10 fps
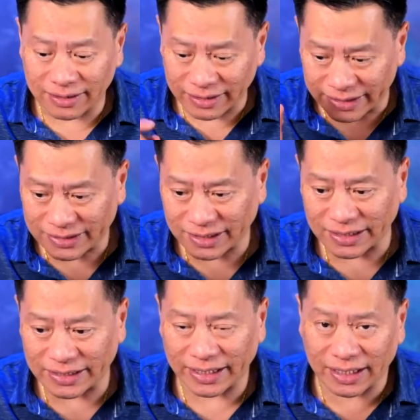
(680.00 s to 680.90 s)
There is
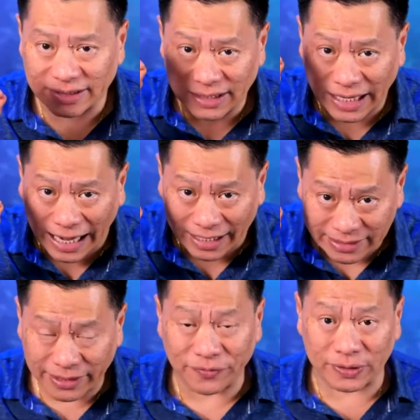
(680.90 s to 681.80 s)
such a thing as
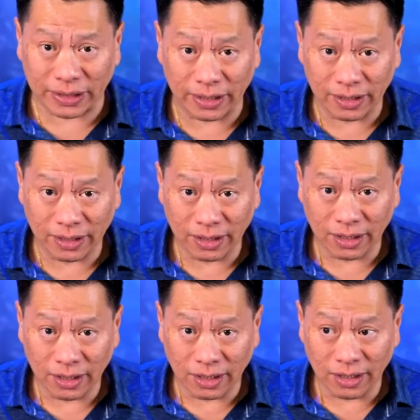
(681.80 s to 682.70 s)
activity
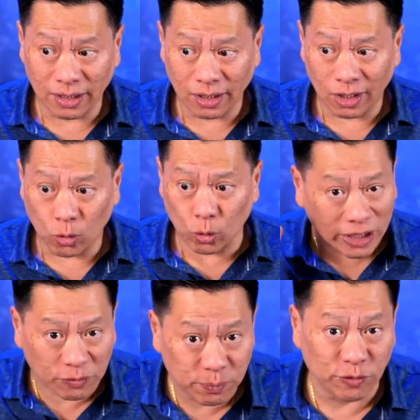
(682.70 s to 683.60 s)

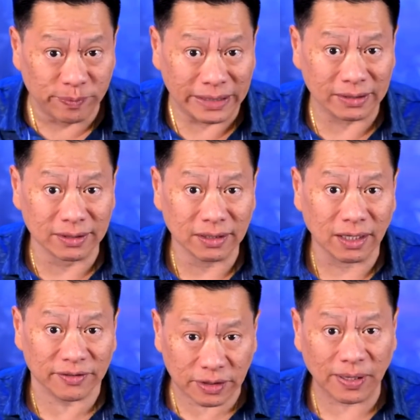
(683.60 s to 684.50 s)
without movement
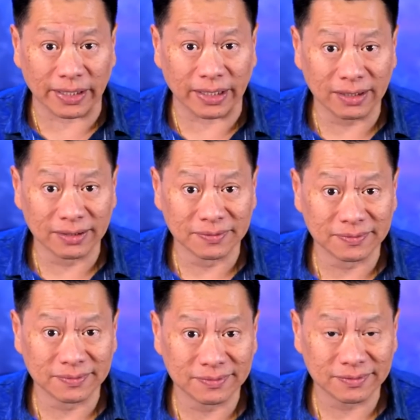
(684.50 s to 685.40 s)
of the body.
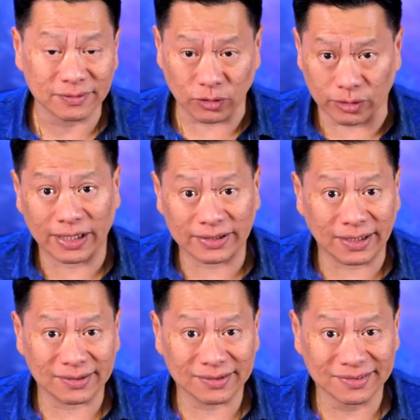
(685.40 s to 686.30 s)
Do you
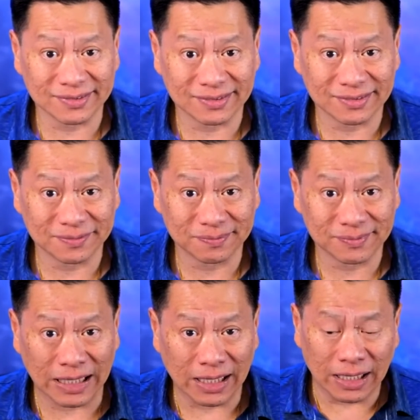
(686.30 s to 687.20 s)
realize that?
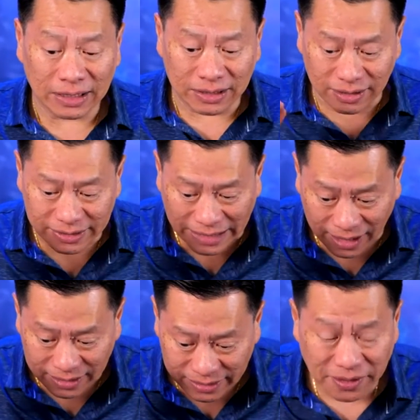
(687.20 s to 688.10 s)
There
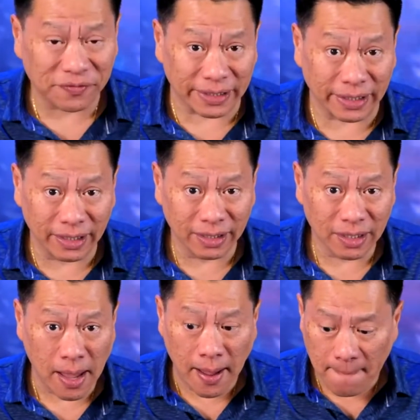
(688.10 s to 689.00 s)
is
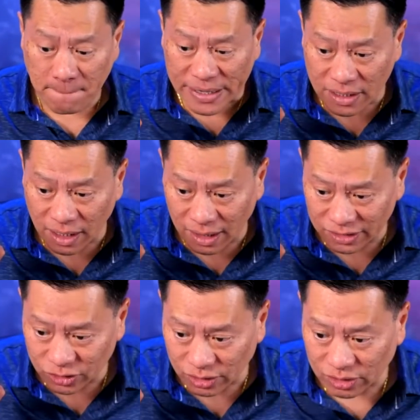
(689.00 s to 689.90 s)
activity
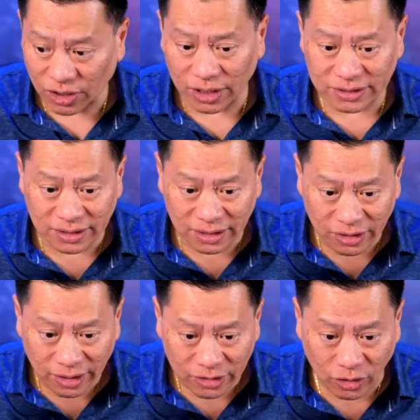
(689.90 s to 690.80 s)
beyond your thoughts,
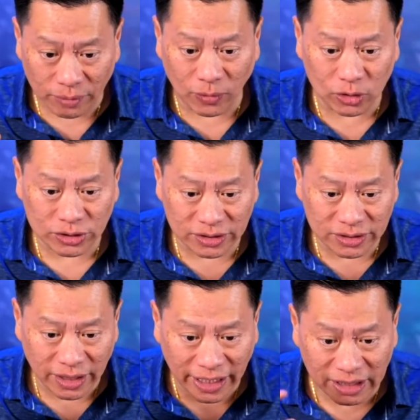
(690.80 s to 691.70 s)
your
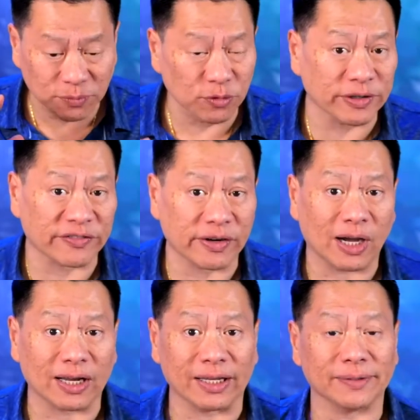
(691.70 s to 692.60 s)
emotions, and the movement
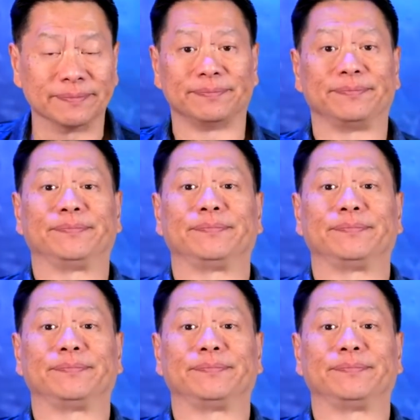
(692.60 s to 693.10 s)
of your body.